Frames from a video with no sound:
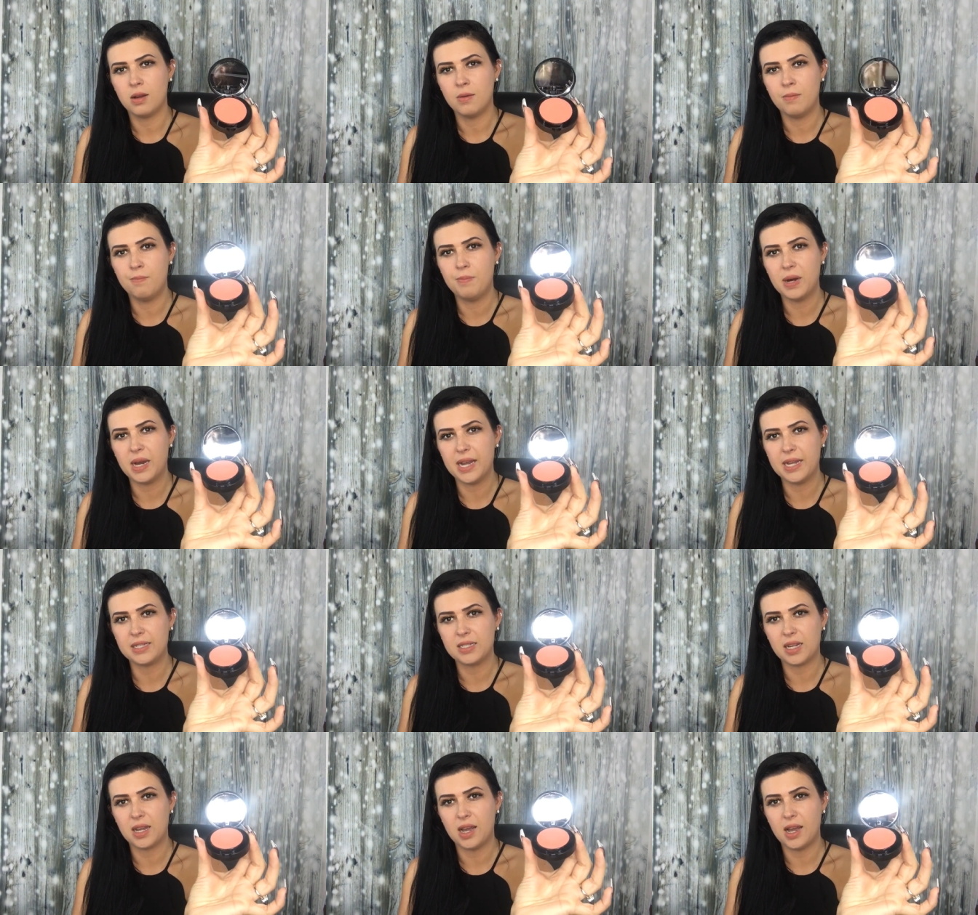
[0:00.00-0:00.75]

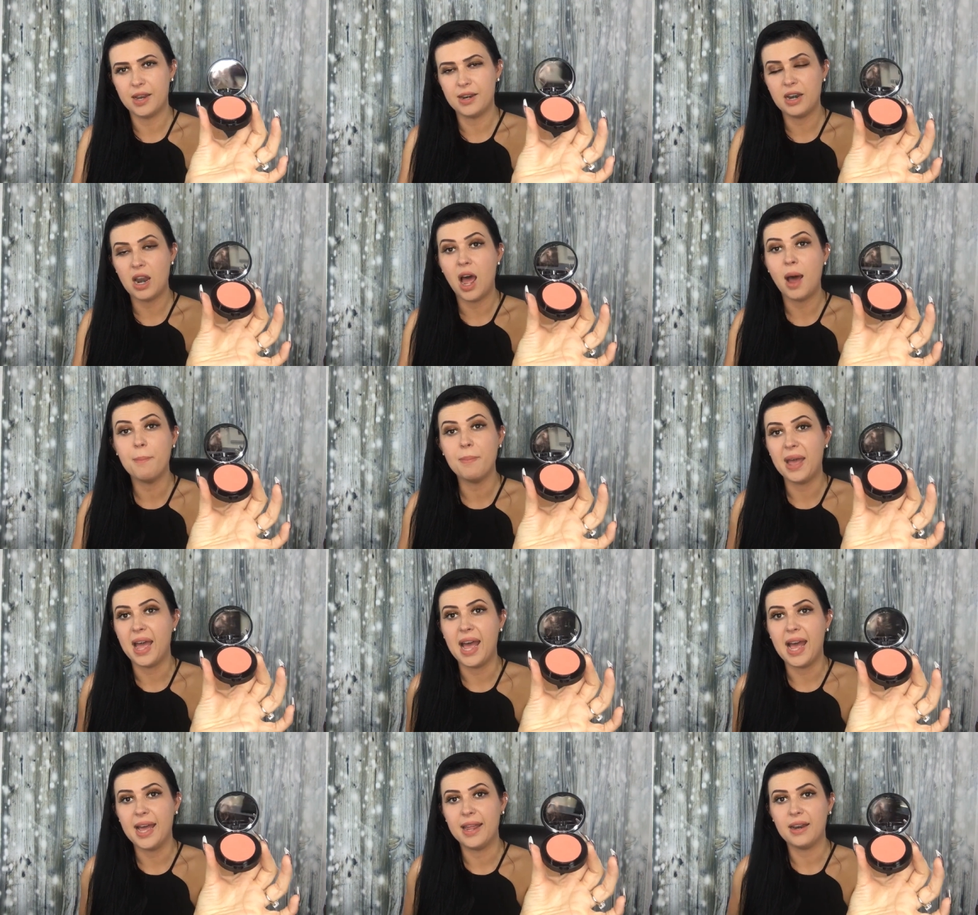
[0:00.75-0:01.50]
but uh, not
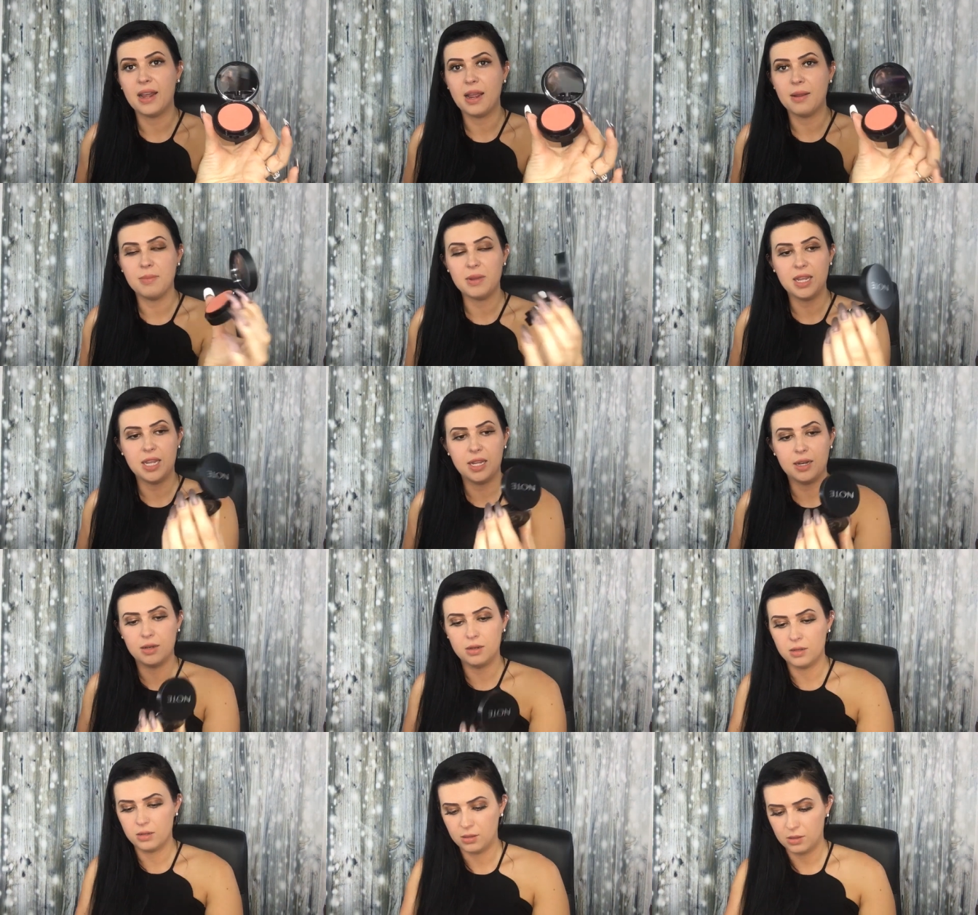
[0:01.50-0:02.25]
bad. I
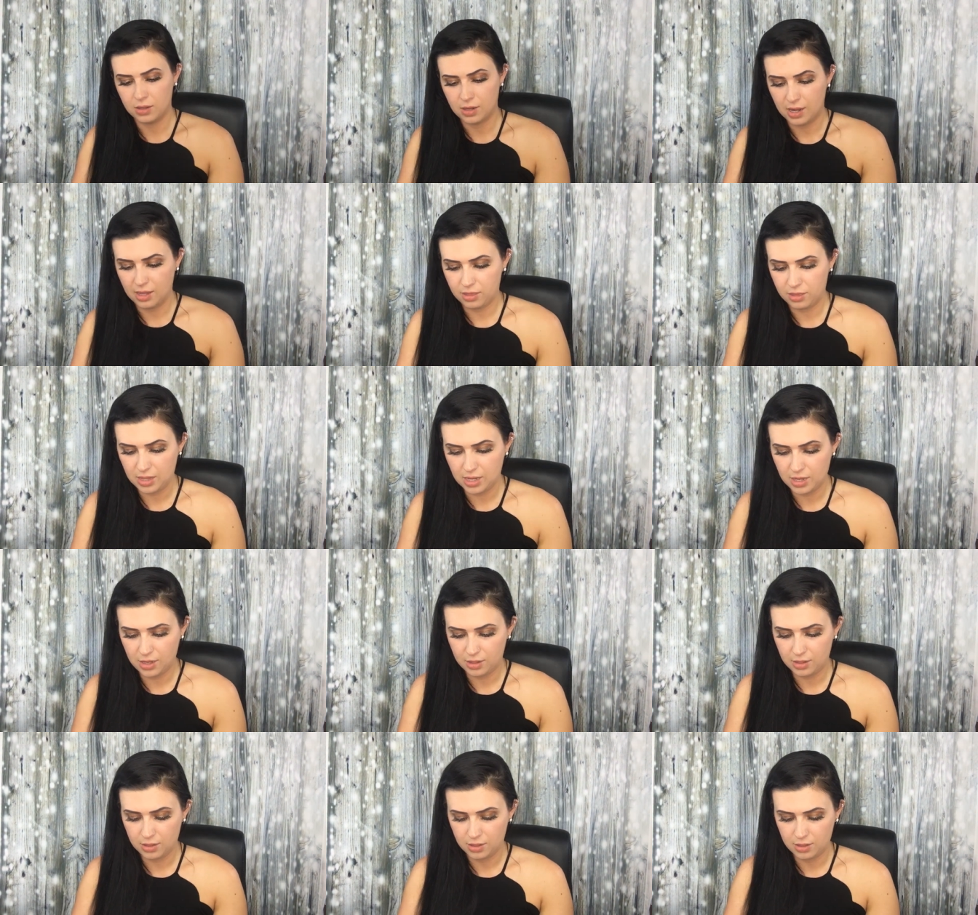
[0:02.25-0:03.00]
mean, I
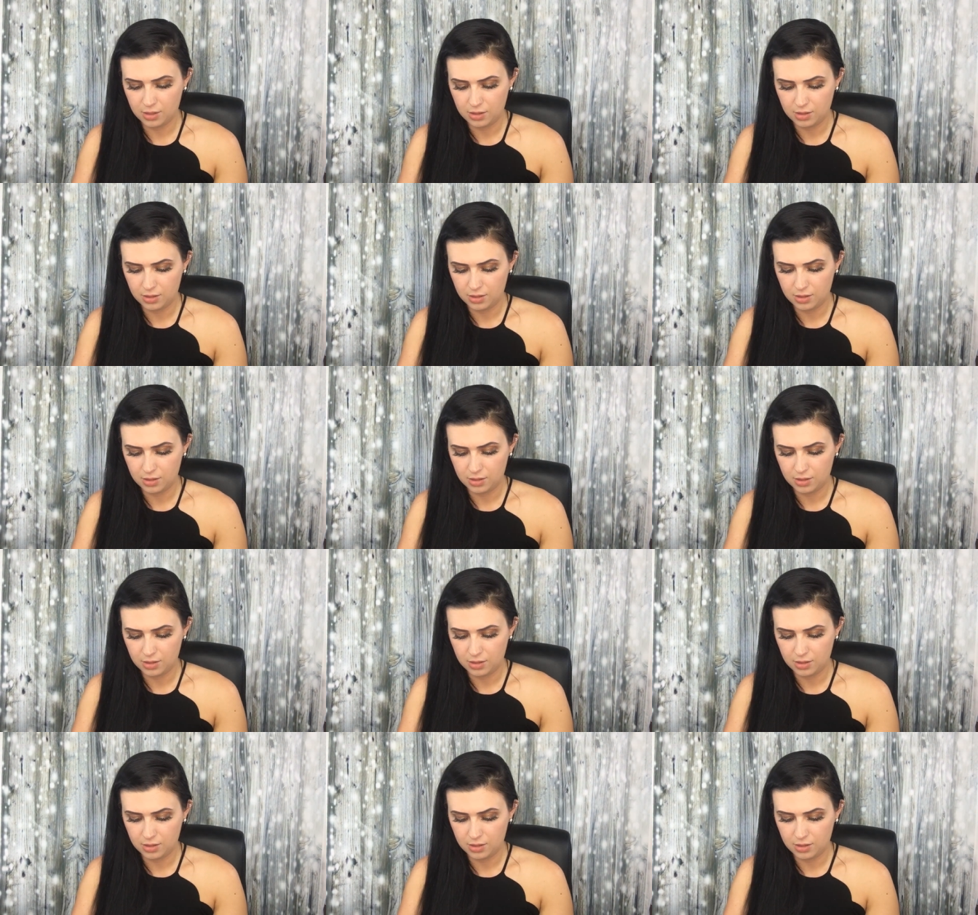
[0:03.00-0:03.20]
think,